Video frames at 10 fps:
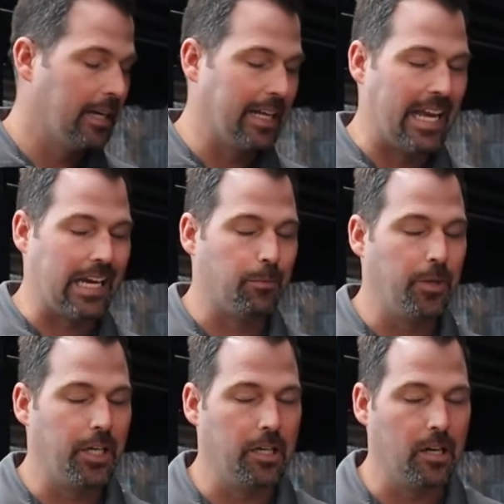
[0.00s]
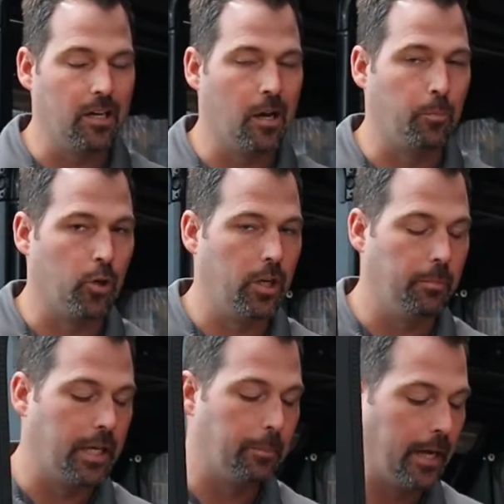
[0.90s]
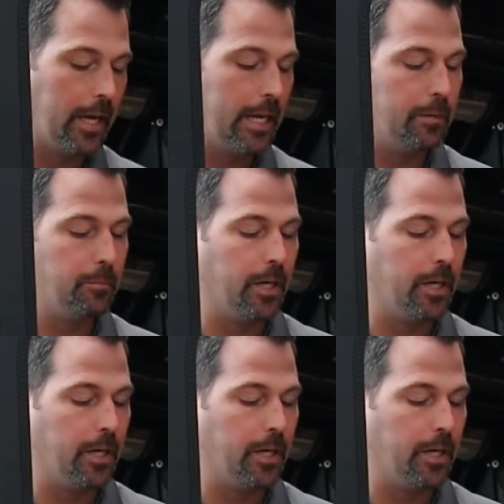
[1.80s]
That can be a pretty big pain.